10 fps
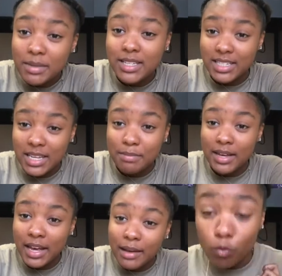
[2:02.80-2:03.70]
to sleep
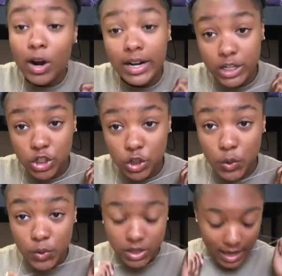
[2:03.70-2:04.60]
in. Running
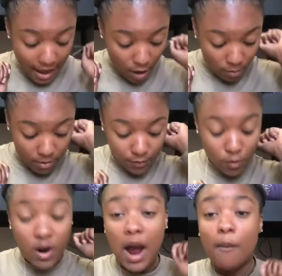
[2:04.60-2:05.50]
shoes. Now,
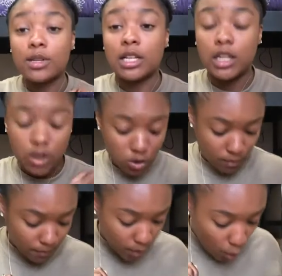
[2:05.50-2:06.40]
before I was a little,
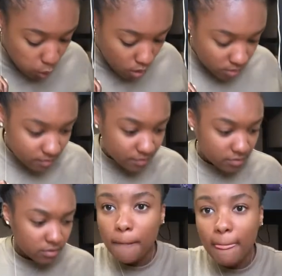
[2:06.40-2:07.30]

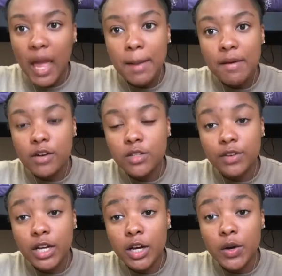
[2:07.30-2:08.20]
in my first
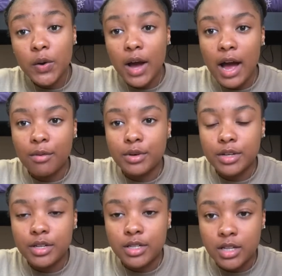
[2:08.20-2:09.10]
video, I
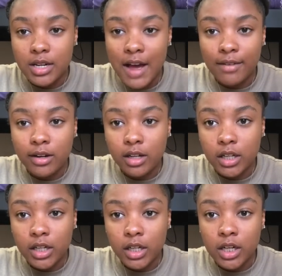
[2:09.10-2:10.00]
was not very
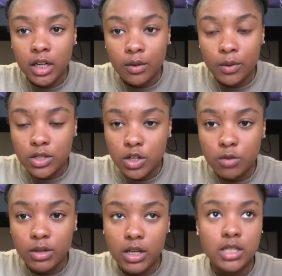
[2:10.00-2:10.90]
clear on what to do
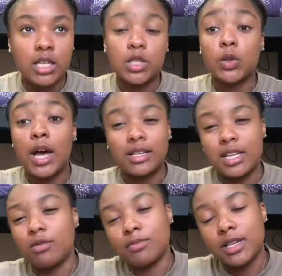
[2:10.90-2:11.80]
because I
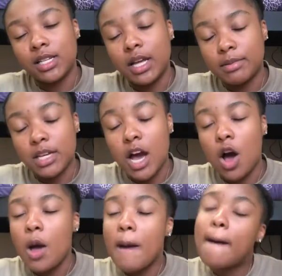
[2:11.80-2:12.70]
said it was basically up to y'all.
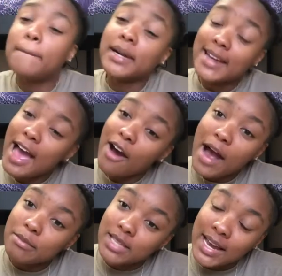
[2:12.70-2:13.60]
But now
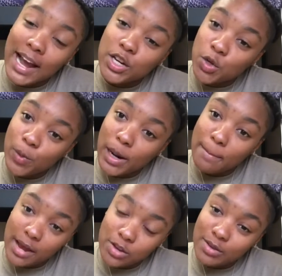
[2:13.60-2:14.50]
I'm saying I do
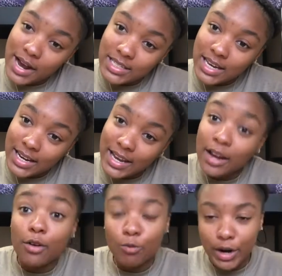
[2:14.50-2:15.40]
recommend you guys getting
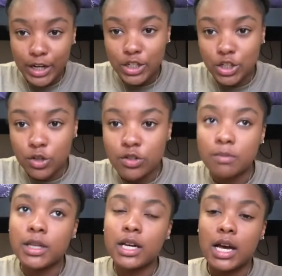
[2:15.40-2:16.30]
running shoes
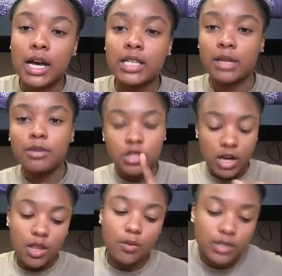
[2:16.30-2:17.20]
because let me show
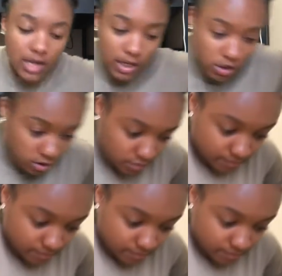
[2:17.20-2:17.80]
y'all the ones they issue you.